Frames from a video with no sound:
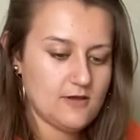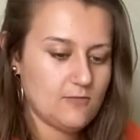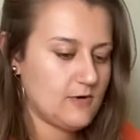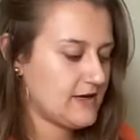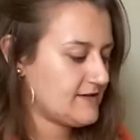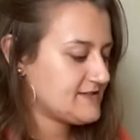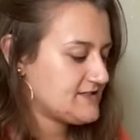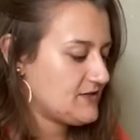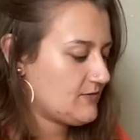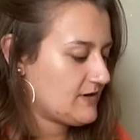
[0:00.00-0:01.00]
What else do
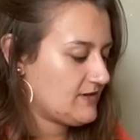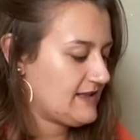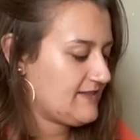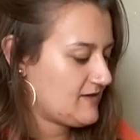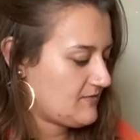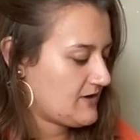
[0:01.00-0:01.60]
you want to let them